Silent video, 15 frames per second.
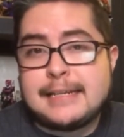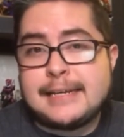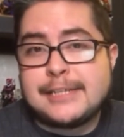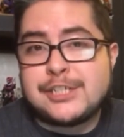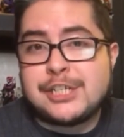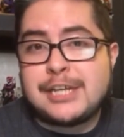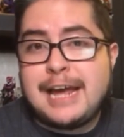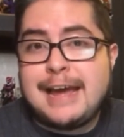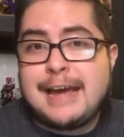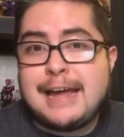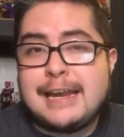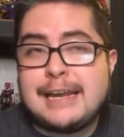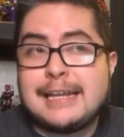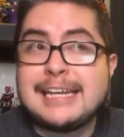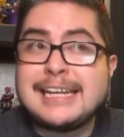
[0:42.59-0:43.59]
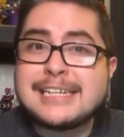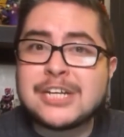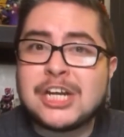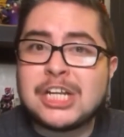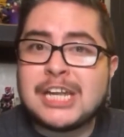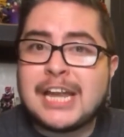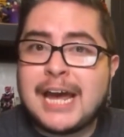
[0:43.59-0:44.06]
Collection had leaked
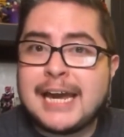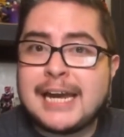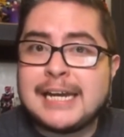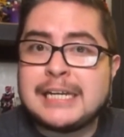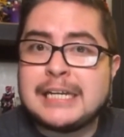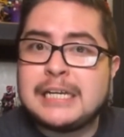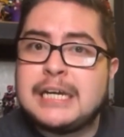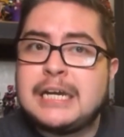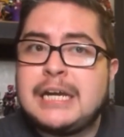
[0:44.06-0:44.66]
online.